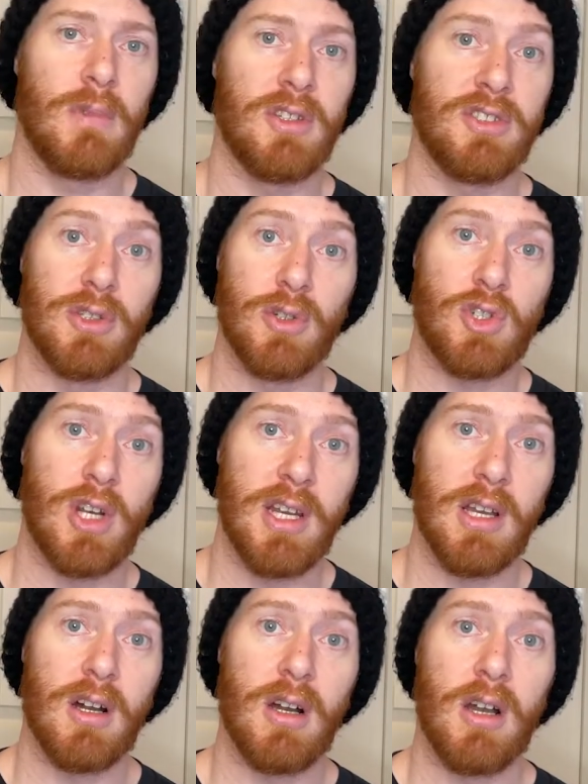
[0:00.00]
So you're
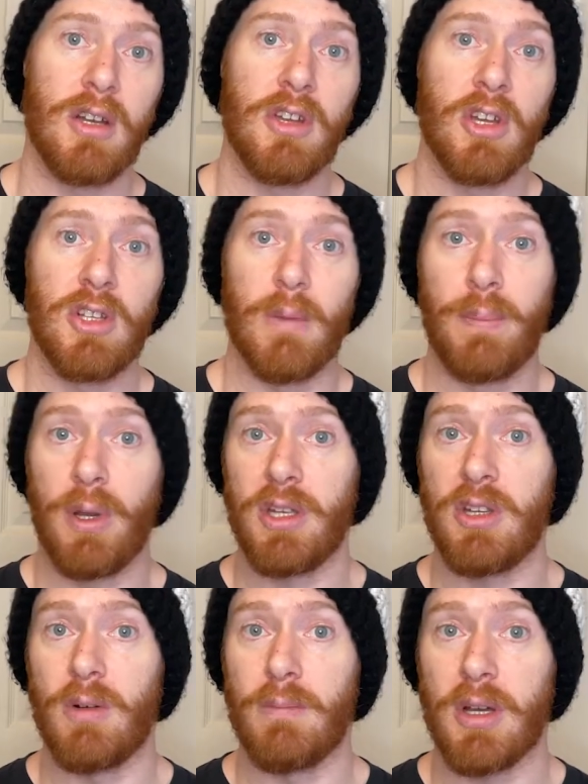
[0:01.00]
training hard, you're
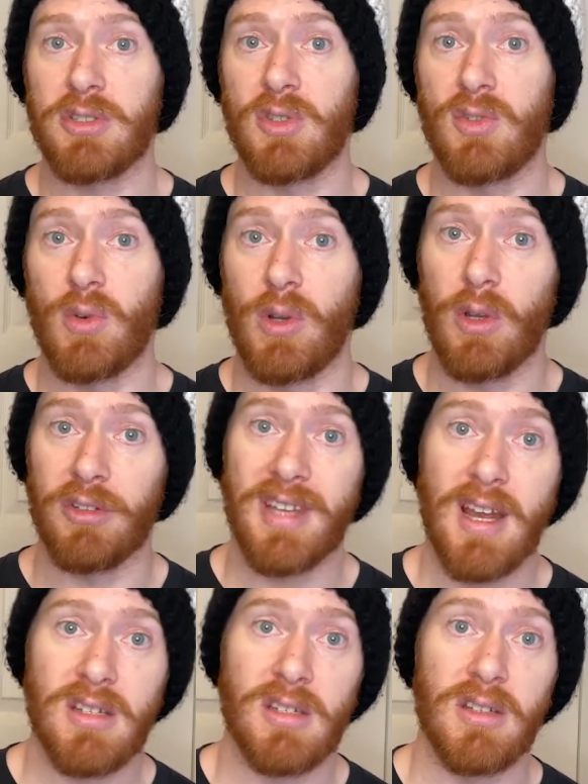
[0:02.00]
putting your muscles through a lot of
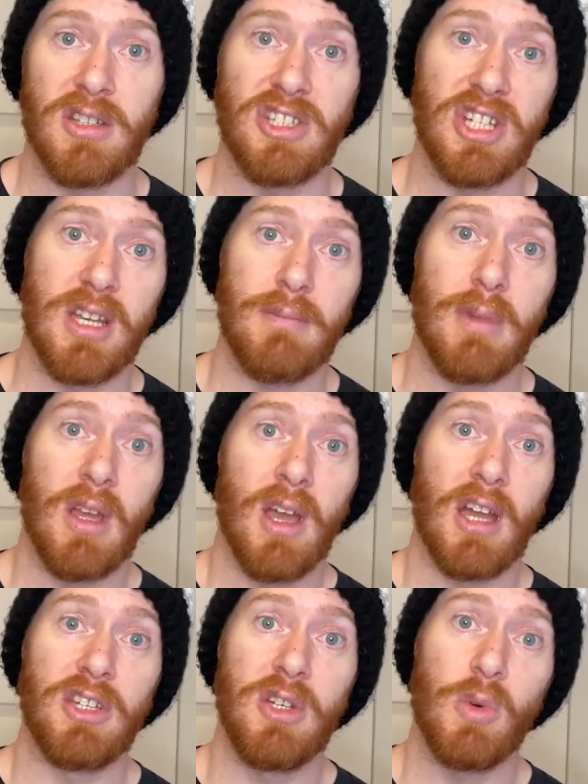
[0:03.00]
tension at the gym,
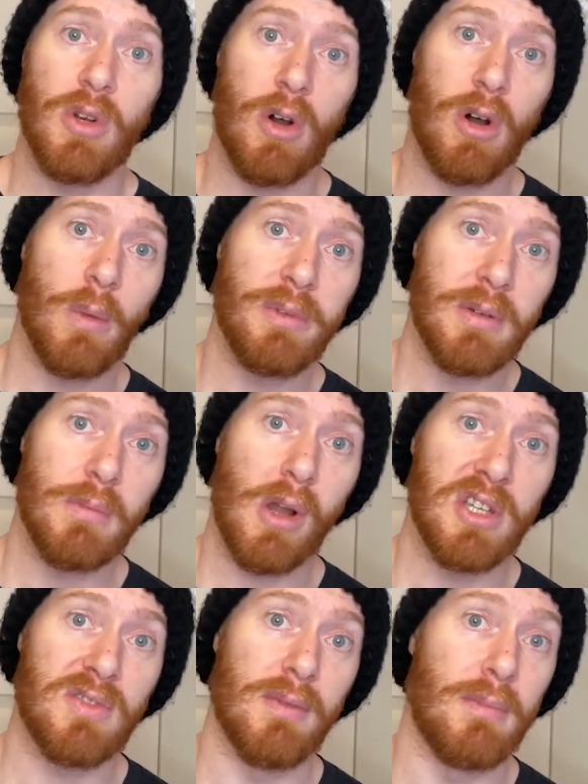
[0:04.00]
and you want to
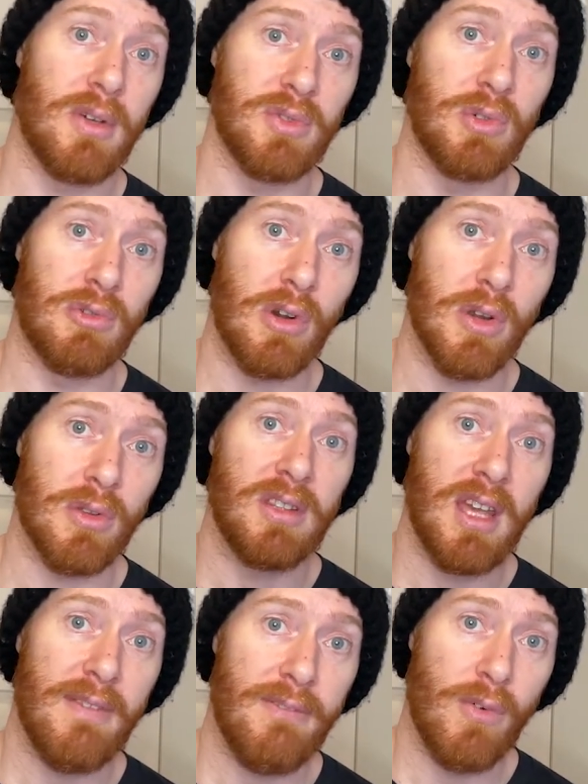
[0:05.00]
optimize for muscle growth.
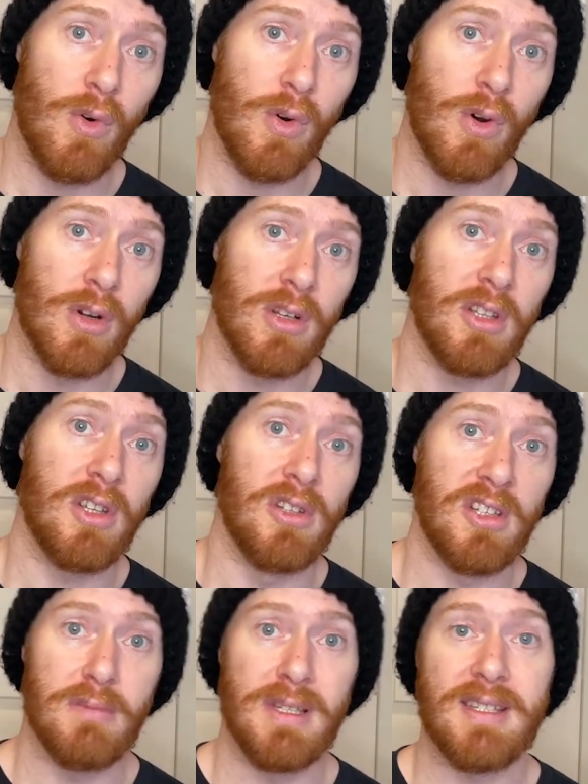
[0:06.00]
Therefore, you
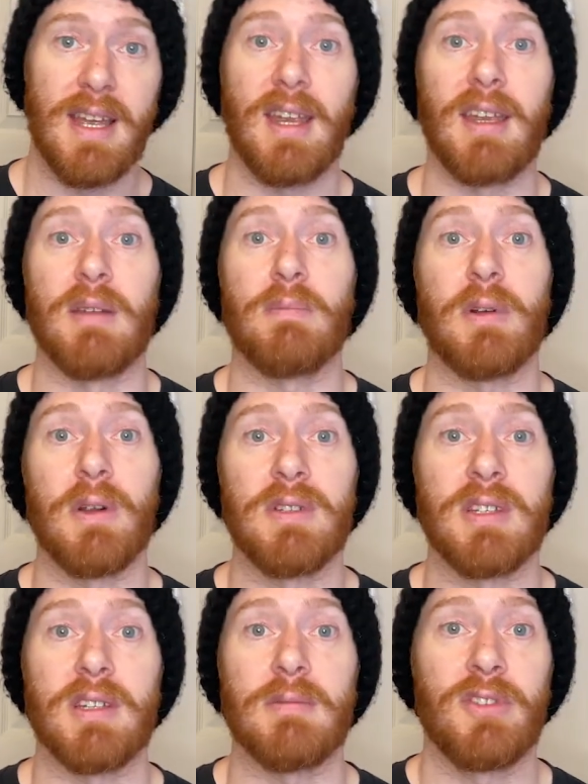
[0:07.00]
need to be taking in protein.